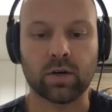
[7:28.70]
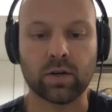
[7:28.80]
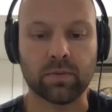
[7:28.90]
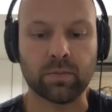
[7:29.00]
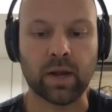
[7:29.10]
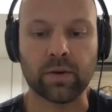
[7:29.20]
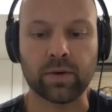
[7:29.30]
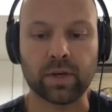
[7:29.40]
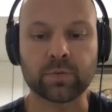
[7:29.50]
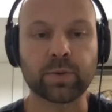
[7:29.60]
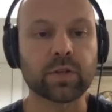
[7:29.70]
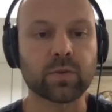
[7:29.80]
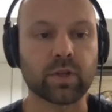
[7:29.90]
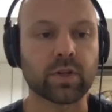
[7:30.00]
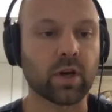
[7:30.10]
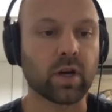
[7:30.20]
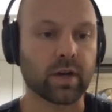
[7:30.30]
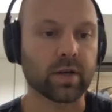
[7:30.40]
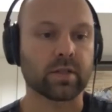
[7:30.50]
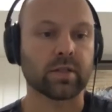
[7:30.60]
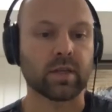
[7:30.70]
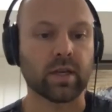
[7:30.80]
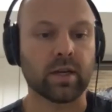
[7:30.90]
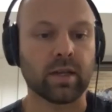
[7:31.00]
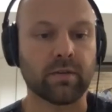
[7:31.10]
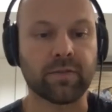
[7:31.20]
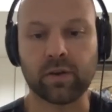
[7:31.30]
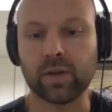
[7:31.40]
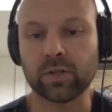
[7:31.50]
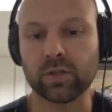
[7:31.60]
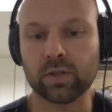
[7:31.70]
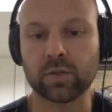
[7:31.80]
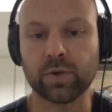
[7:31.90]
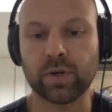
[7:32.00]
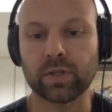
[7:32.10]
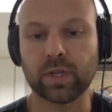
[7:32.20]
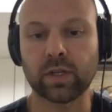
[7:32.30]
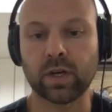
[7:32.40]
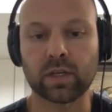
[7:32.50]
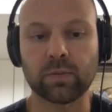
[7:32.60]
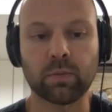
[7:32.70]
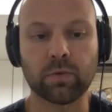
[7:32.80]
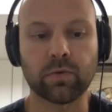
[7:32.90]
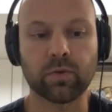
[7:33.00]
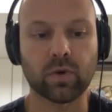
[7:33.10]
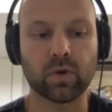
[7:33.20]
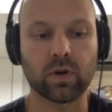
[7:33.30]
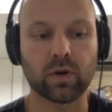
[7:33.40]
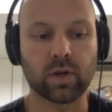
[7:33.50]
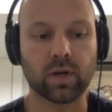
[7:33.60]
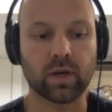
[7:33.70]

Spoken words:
My experience with the Dawgs, that foundational experience I talked about before,